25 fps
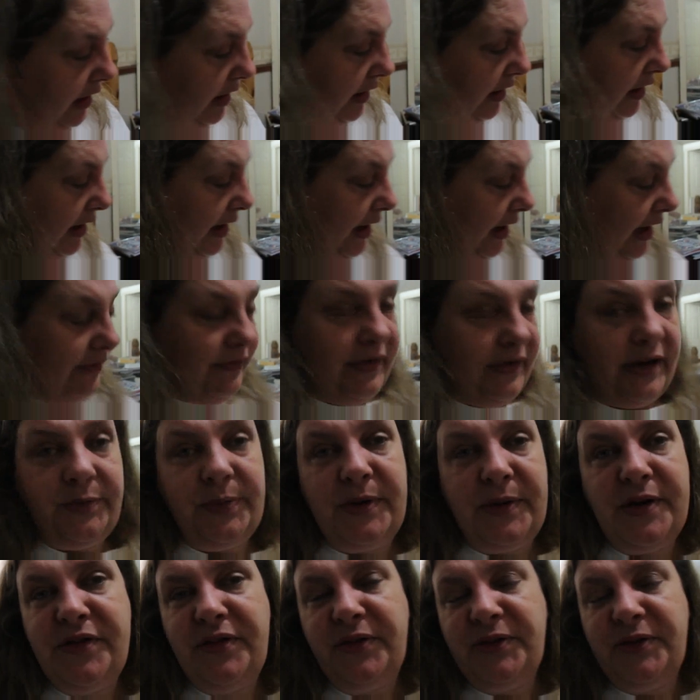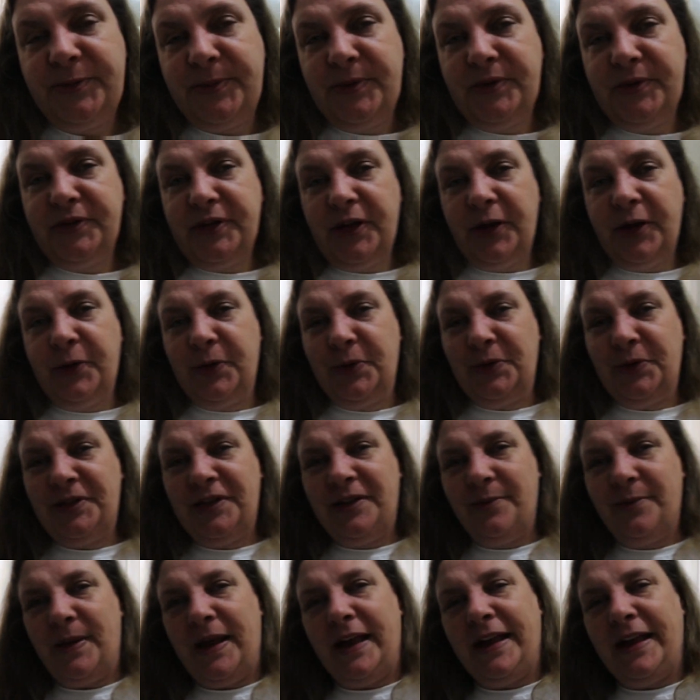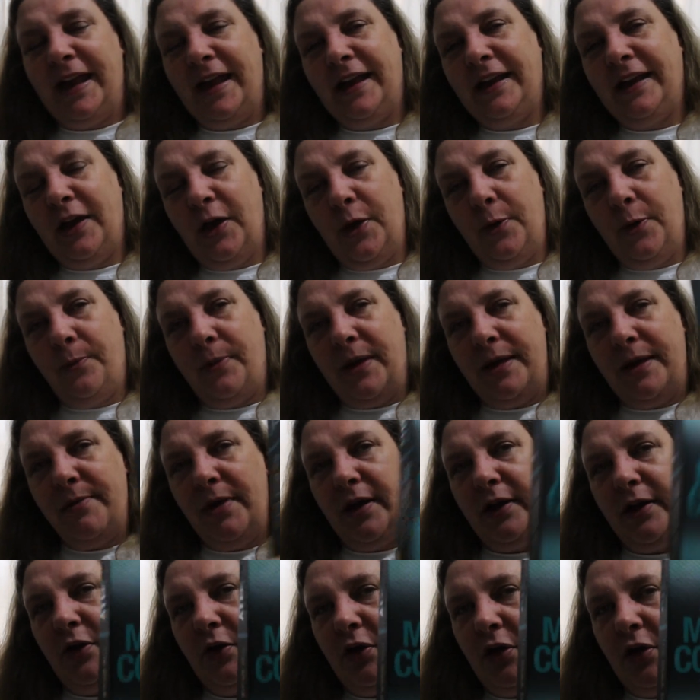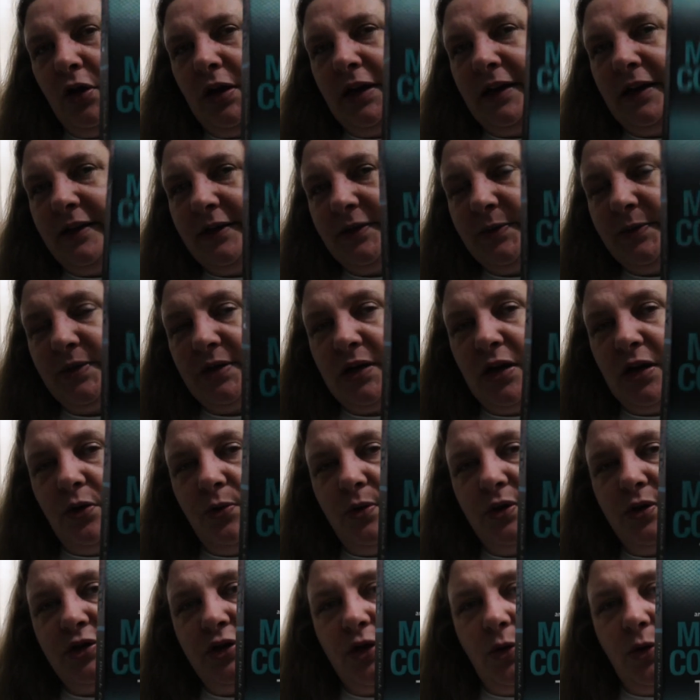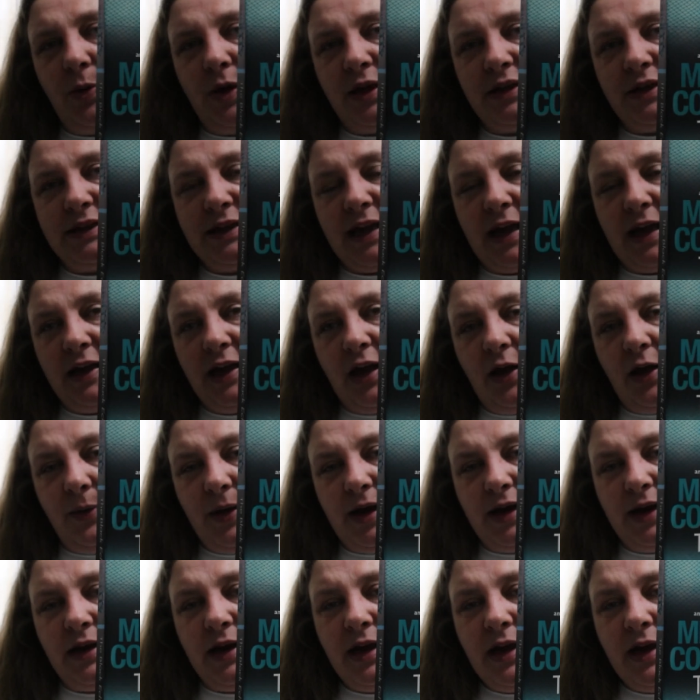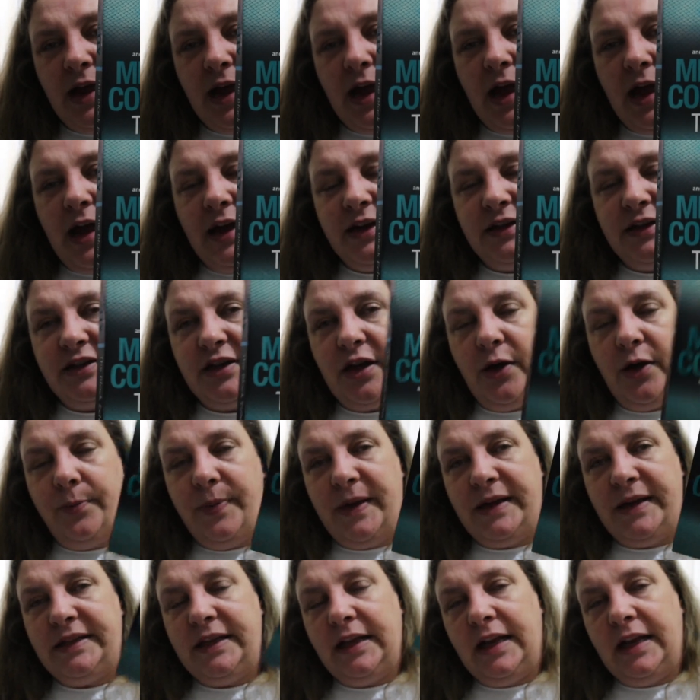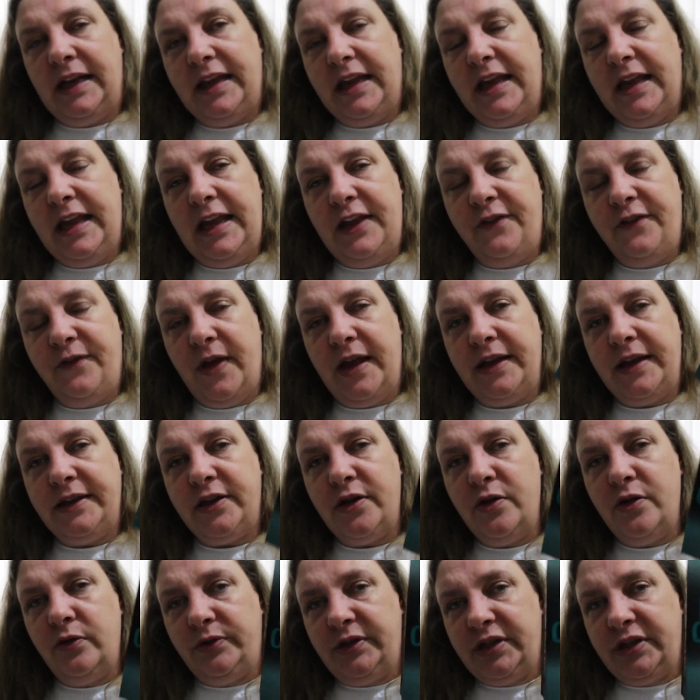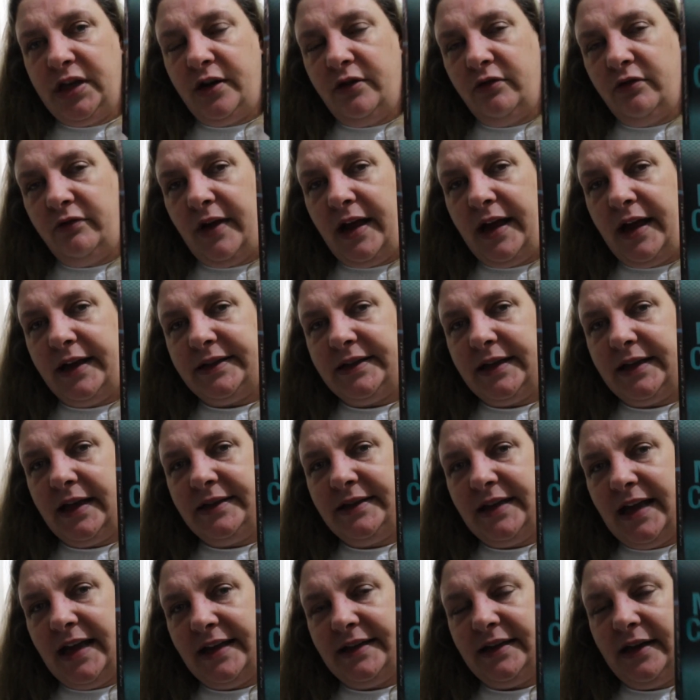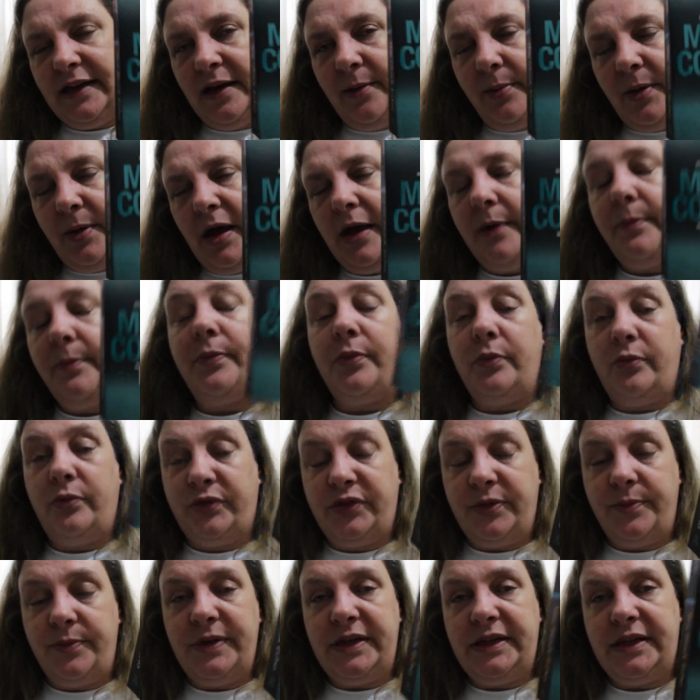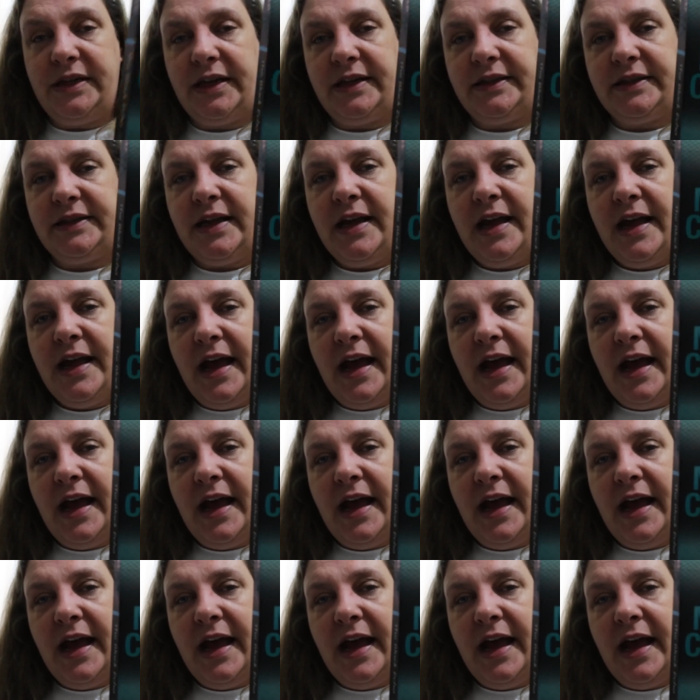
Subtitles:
I read one of those books I hoard, The Black Echo by Michael Connelly. This was a long one, took a while to get going. So basically he finds an old tunnel rat dead in a pipe, or somebody does,